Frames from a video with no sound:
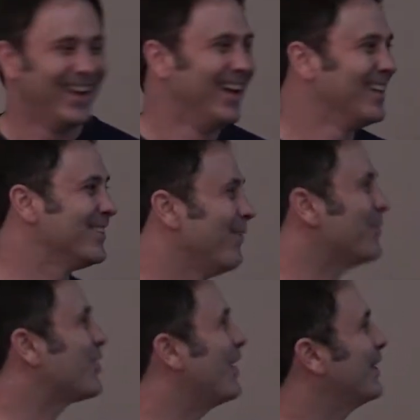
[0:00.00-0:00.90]
so I'm going to
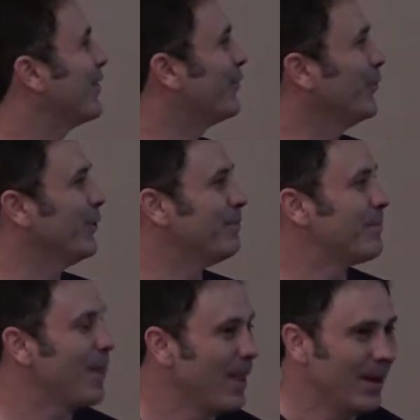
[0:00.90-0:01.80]
try to get through it.
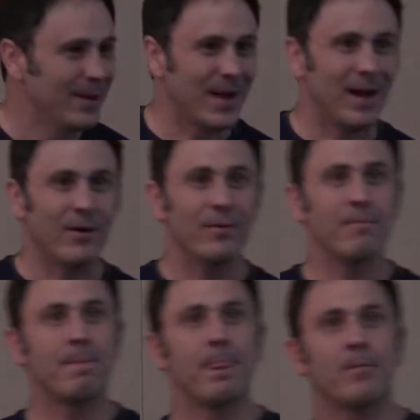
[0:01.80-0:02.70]
Now,
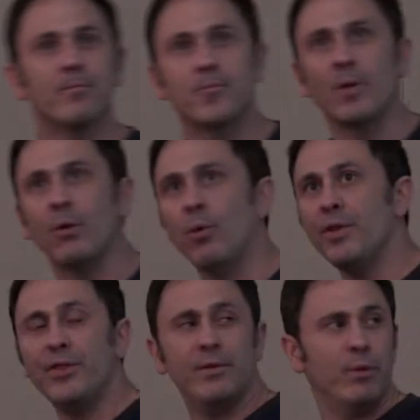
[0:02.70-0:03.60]
one
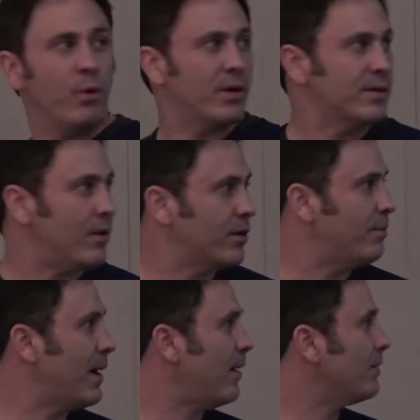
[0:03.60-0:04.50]
thing we want to talk
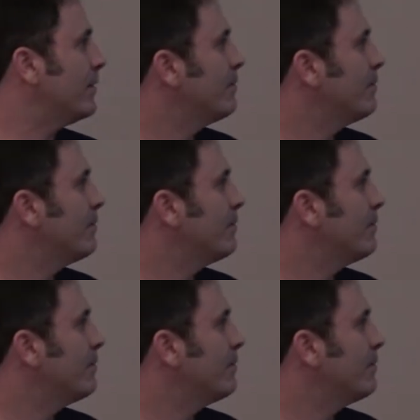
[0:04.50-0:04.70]
about